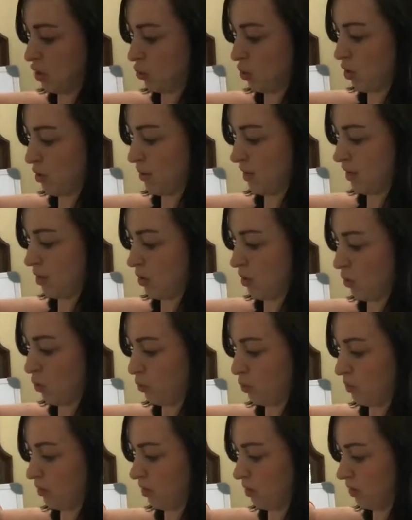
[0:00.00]
and growing
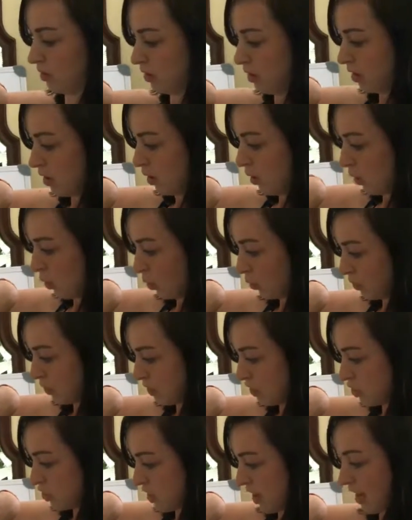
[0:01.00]

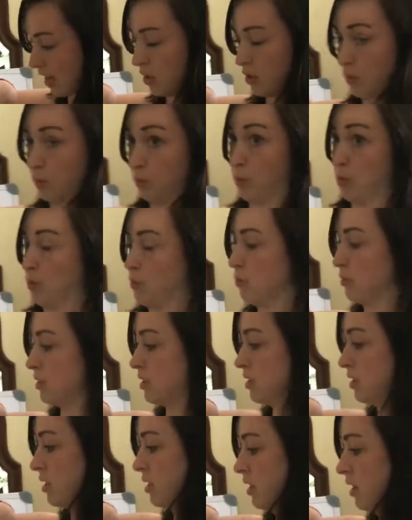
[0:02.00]
only shallow
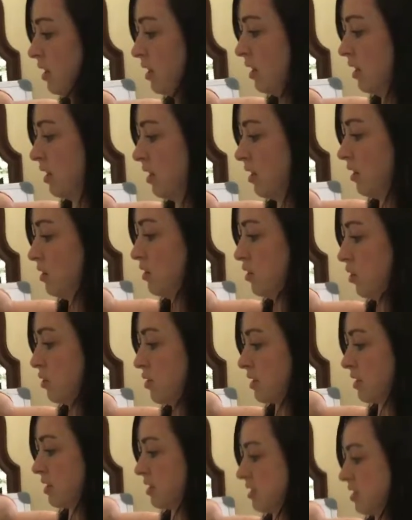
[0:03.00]
roots.
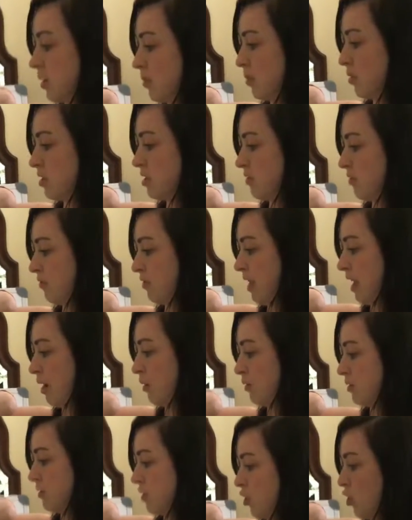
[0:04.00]
During the summer, the
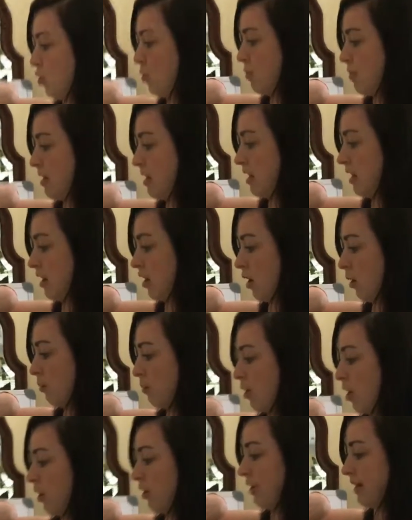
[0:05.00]
flowers open and are
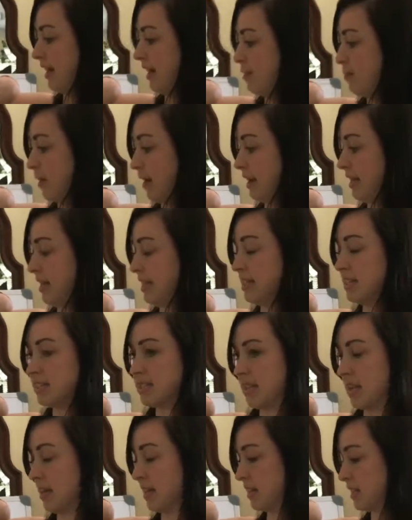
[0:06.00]
pollinated by
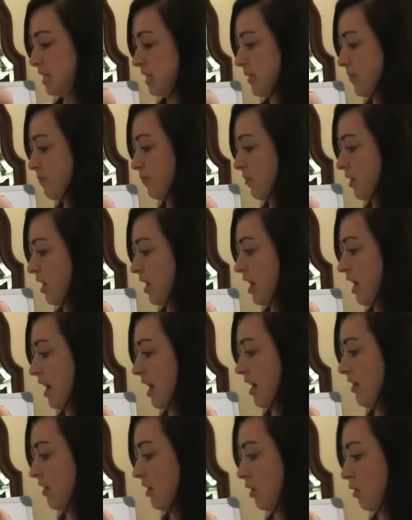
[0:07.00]
insects.
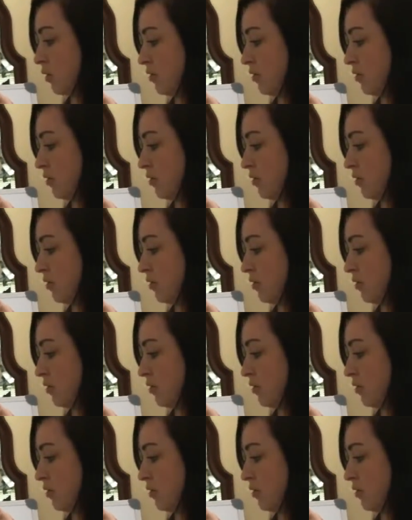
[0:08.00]
And